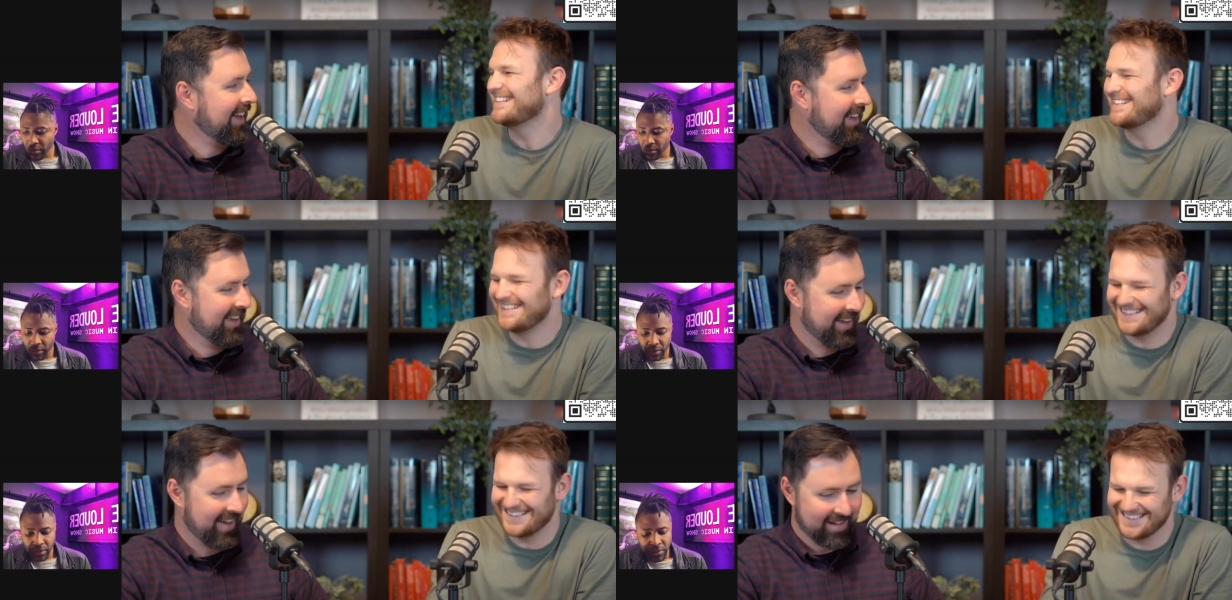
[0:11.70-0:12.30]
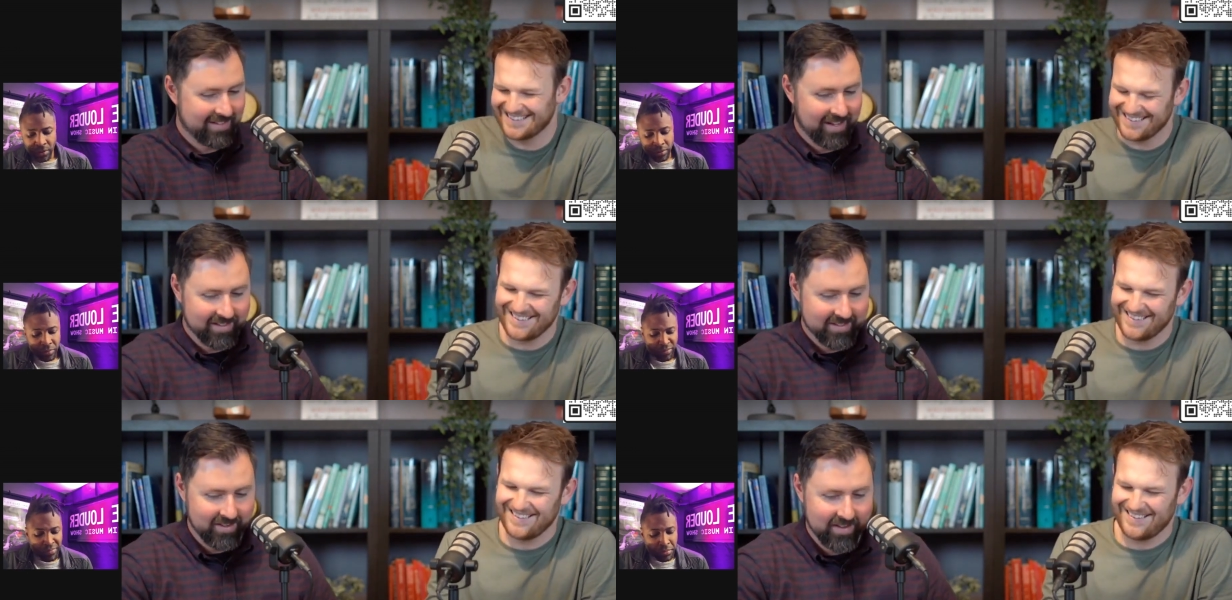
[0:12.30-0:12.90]
Speaker 1: yeah, exactly. So,
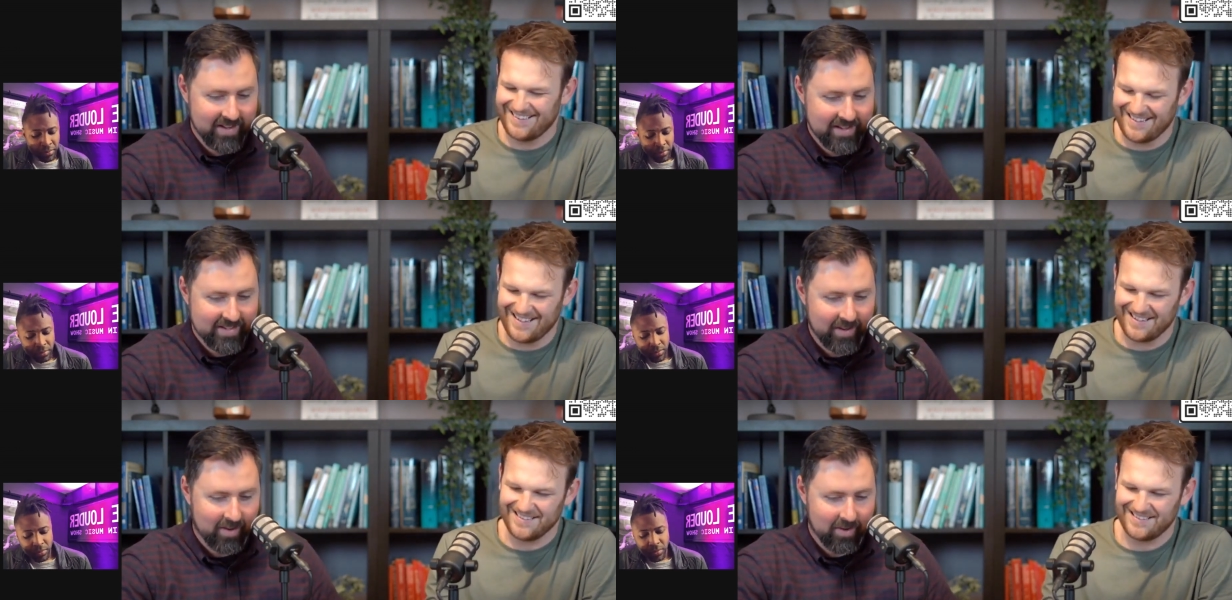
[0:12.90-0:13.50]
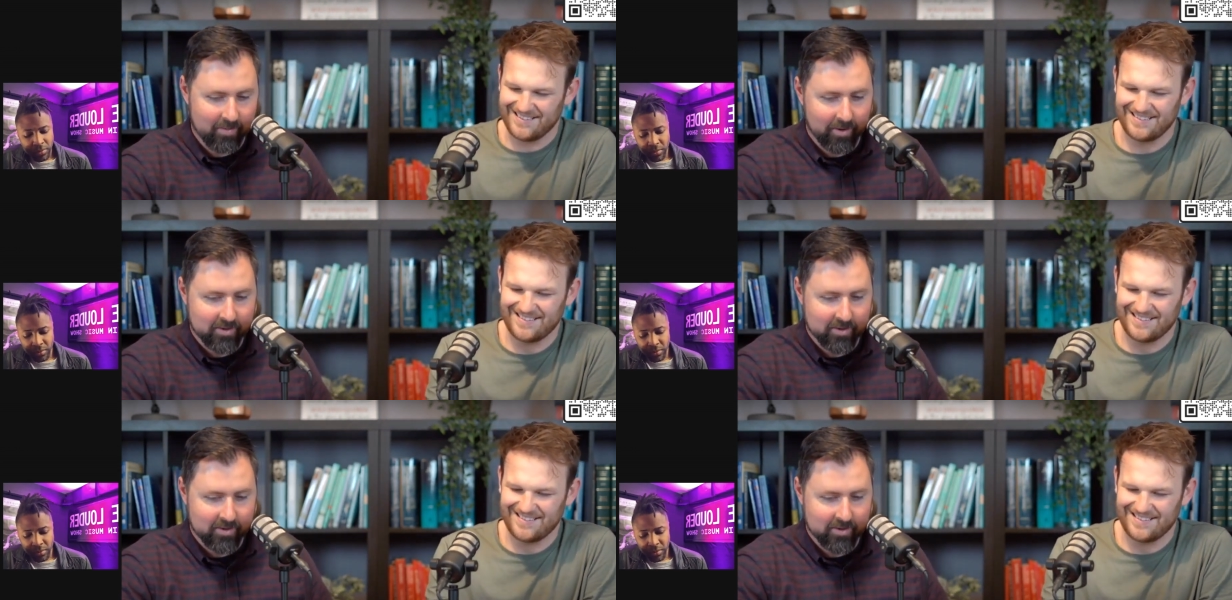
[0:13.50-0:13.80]
yeah. how do we approach that?